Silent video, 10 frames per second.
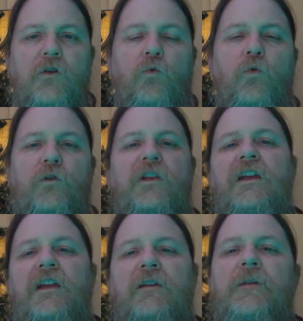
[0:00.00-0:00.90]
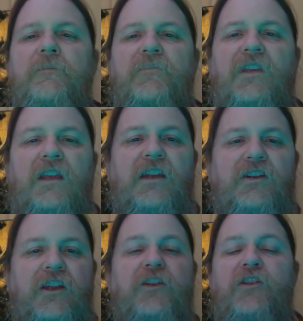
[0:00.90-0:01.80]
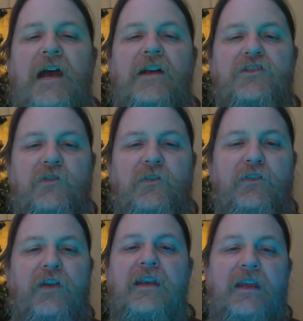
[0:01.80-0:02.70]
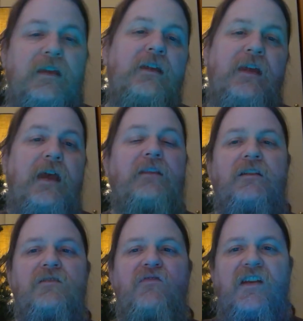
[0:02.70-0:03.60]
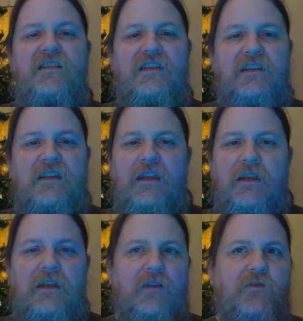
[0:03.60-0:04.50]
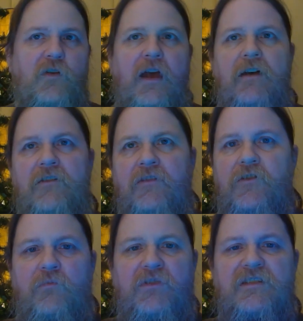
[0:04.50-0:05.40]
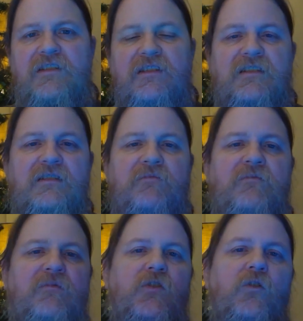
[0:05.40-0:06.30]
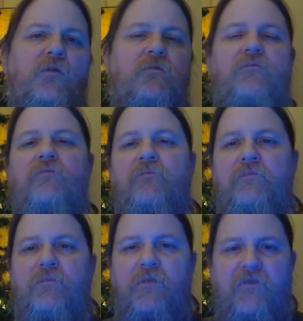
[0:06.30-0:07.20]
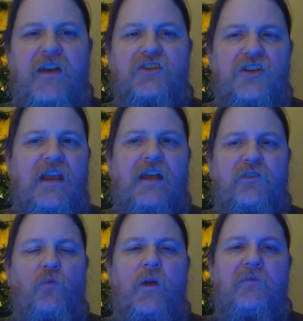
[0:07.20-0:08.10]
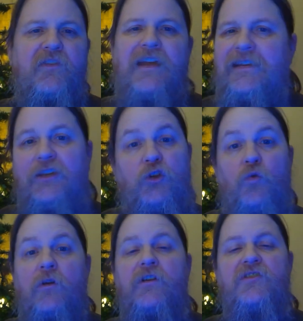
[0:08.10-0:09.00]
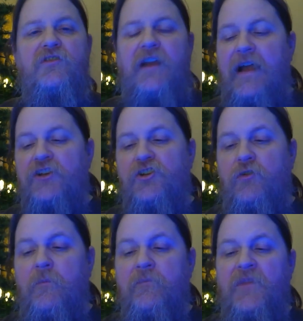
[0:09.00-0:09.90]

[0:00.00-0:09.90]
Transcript: working in an international setting, and let's face it, if your business, your profession has a website, you are international.